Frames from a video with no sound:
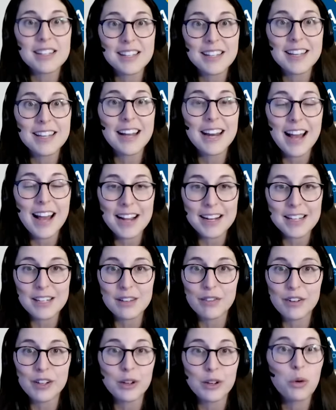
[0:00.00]
get
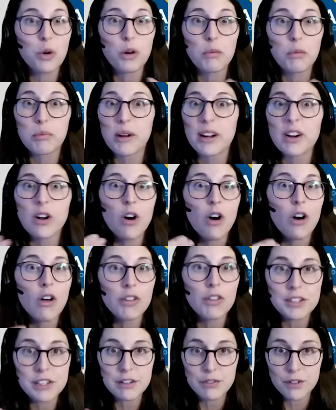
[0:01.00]
active and incorporate all
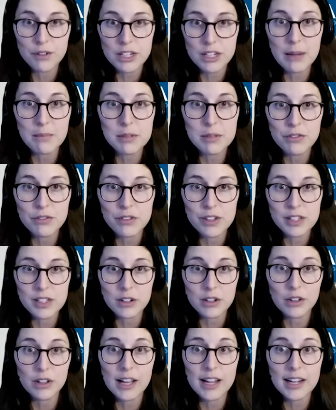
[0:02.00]
the different types of
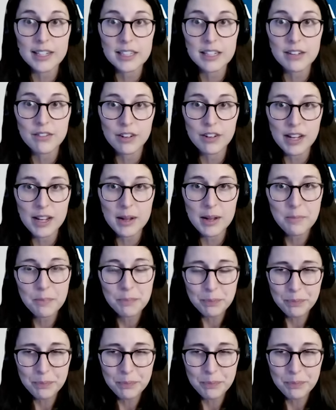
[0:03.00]
physical activity.